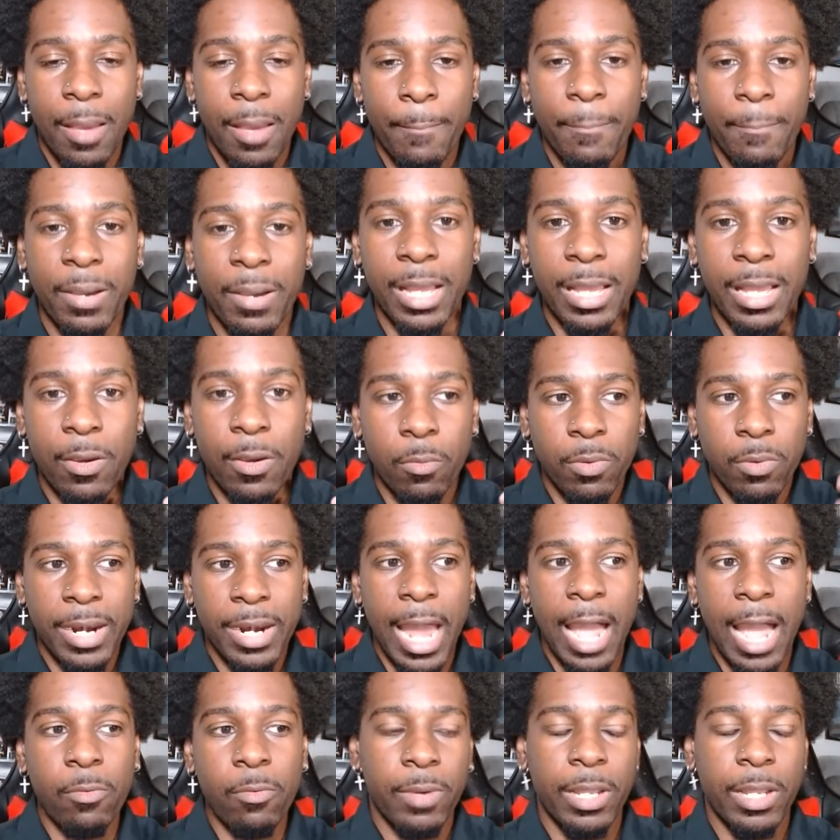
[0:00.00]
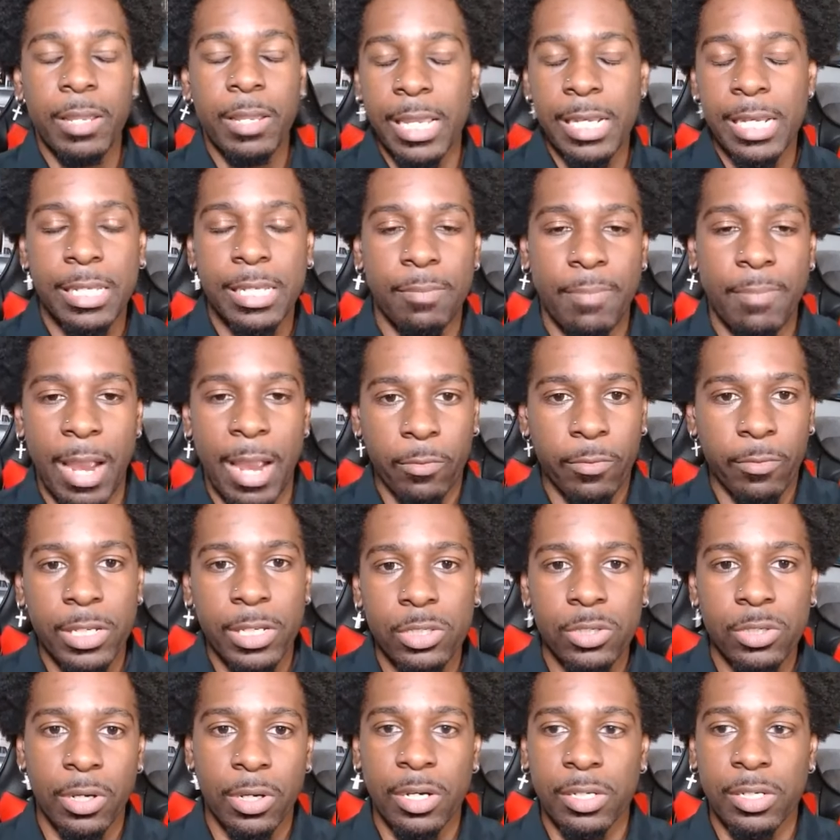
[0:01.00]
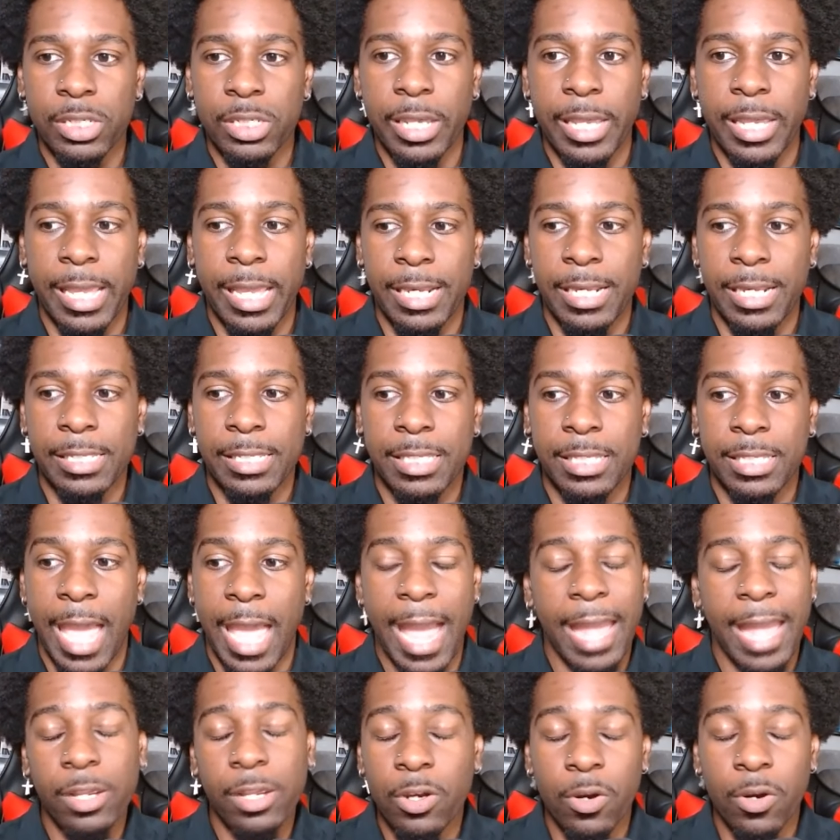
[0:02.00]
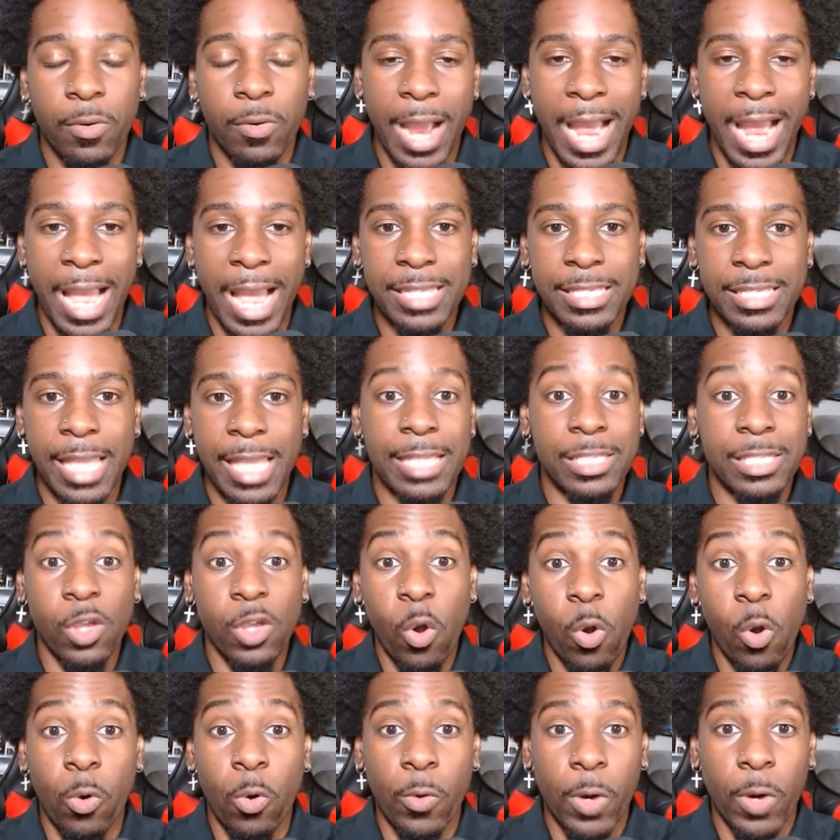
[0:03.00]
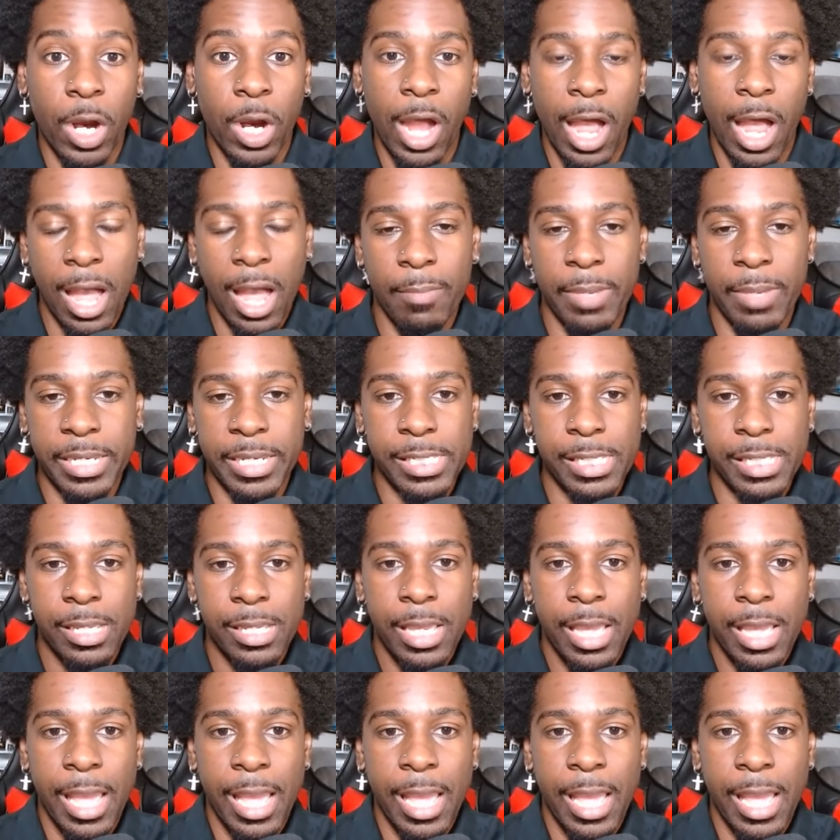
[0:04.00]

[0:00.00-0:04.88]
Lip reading: But when I went and did my research, it is categorized as a horror comedy.